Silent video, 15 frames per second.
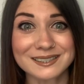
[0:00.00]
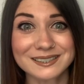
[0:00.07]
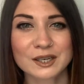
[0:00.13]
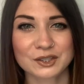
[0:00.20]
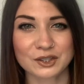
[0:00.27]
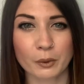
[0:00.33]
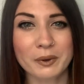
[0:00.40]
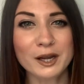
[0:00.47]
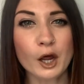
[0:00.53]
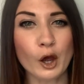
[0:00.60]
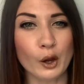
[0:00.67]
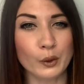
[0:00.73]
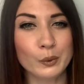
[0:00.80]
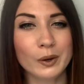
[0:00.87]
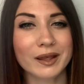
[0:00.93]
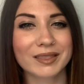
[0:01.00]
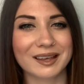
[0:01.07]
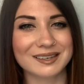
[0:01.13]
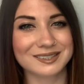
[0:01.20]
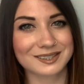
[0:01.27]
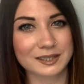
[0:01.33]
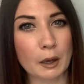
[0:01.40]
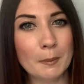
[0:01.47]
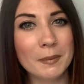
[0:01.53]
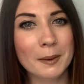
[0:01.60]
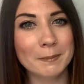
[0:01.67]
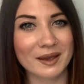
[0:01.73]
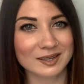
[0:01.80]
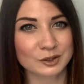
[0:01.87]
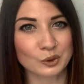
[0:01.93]
So we know that some
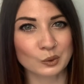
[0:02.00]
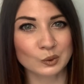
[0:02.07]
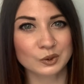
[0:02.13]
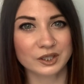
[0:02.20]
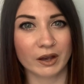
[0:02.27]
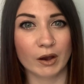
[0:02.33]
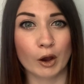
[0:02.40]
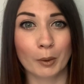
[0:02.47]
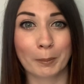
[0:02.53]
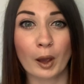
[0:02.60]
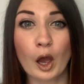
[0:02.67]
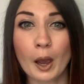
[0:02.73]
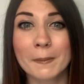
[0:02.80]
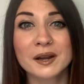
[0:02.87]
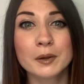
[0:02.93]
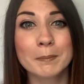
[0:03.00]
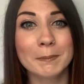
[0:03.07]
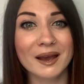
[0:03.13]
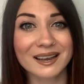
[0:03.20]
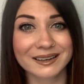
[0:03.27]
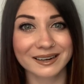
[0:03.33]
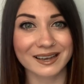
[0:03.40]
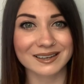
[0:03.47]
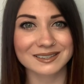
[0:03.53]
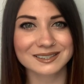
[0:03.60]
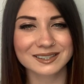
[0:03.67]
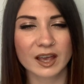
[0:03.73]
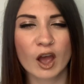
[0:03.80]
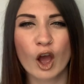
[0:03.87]
metals are permanent magnets,